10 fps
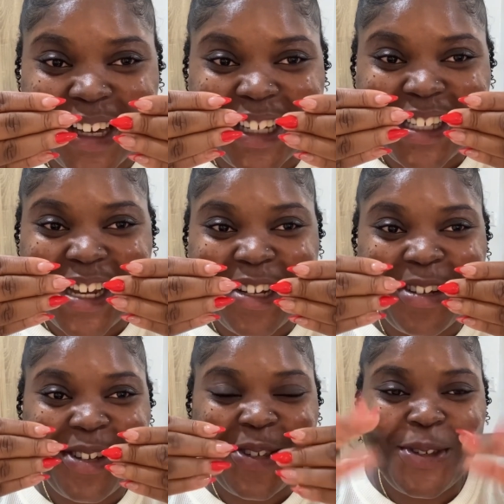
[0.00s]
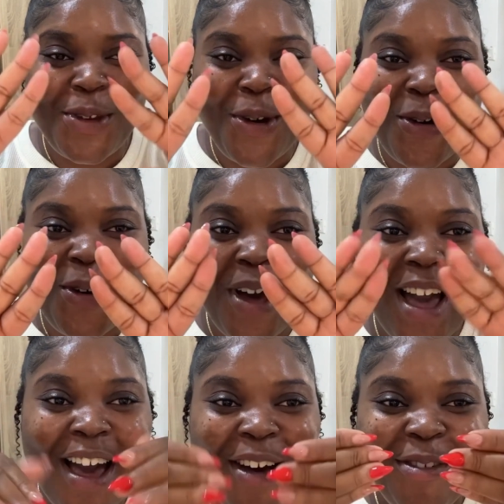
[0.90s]
that? And it looks so
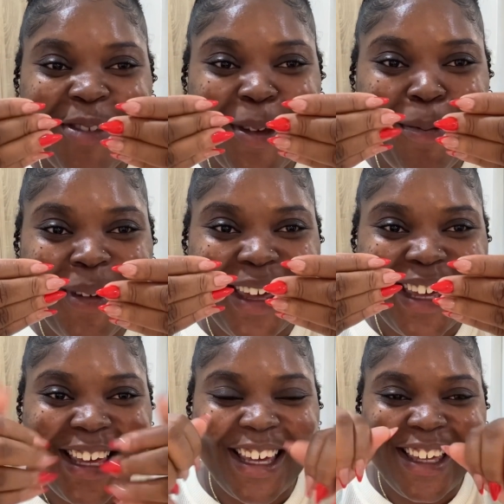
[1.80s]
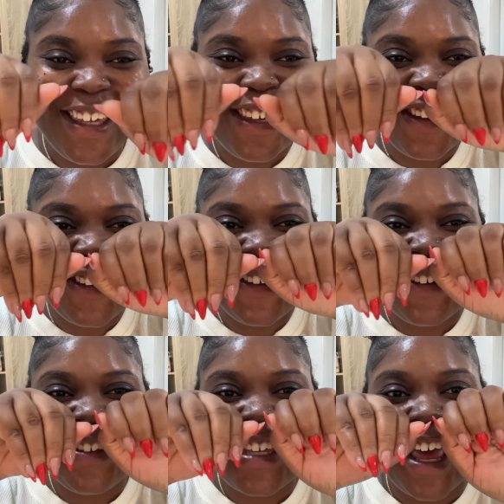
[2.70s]
flipping
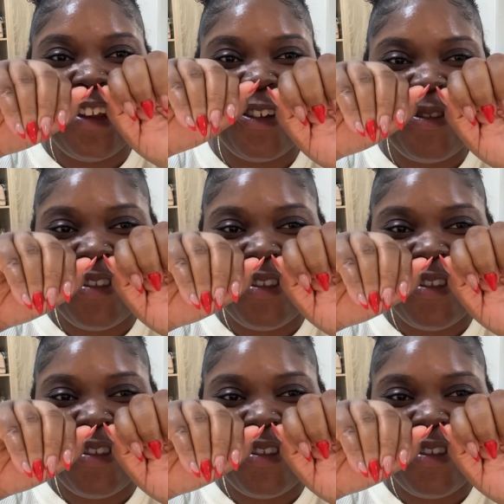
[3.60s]
cute. I love